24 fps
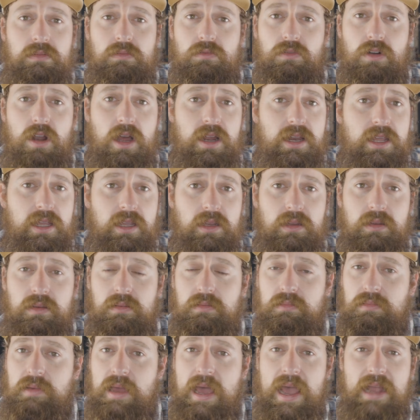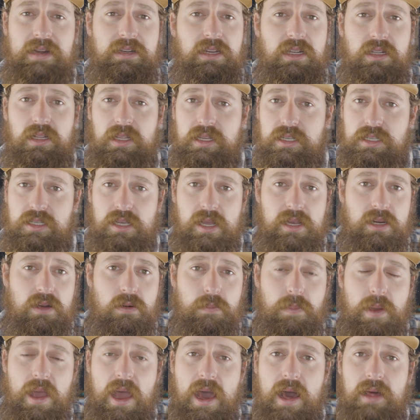rutting, acting like
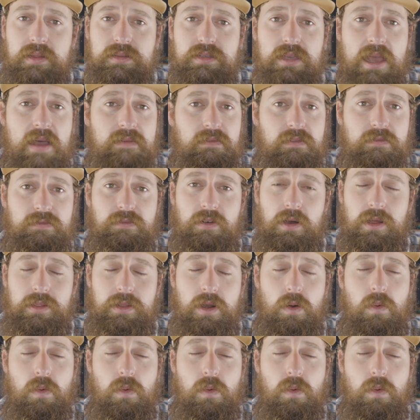psychopaths, having fun.